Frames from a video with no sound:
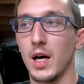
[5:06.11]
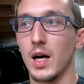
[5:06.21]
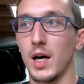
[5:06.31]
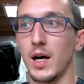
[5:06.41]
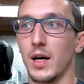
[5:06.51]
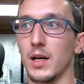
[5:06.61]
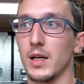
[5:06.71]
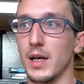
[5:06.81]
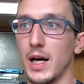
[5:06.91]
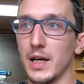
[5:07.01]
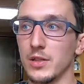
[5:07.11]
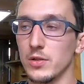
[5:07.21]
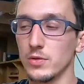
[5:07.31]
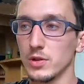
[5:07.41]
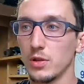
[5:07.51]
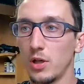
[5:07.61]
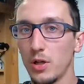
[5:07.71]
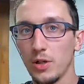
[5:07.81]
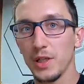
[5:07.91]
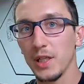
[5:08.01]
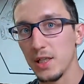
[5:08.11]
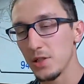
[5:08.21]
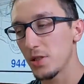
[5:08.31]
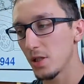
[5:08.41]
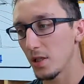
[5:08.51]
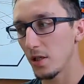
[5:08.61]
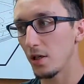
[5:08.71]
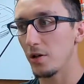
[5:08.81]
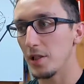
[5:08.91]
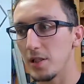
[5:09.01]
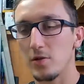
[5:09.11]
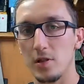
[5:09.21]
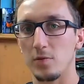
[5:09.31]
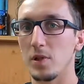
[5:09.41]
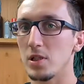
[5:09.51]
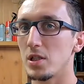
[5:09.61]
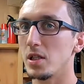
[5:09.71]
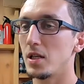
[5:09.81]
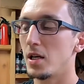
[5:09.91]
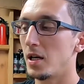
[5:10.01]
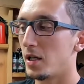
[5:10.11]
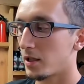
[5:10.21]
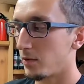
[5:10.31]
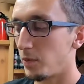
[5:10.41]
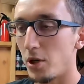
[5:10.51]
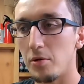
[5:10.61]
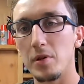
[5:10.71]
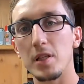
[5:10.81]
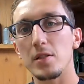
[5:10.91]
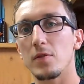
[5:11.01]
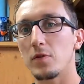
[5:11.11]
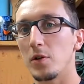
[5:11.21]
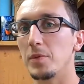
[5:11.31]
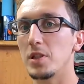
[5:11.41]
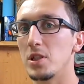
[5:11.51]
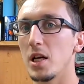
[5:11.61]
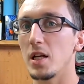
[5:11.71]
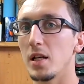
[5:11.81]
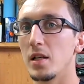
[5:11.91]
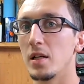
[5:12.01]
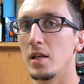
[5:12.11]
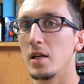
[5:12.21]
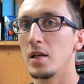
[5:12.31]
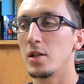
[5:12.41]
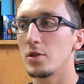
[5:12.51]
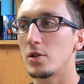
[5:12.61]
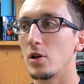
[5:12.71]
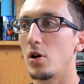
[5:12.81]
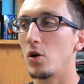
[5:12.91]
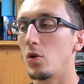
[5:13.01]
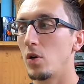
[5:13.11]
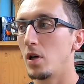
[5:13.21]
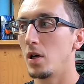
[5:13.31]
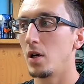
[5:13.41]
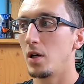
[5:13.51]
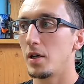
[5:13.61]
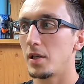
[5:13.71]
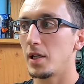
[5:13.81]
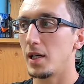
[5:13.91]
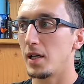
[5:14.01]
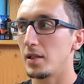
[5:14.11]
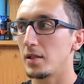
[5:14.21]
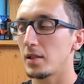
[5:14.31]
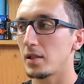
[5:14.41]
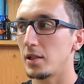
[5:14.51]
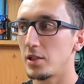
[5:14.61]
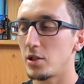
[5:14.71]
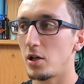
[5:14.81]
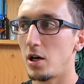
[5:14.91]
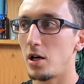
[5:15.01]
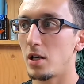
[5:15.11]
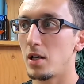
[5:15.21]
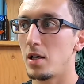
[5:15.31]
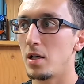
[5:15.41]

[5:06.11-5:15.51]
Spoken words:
I used all the engine or the transmission components from the Jetta. So the clutch dog,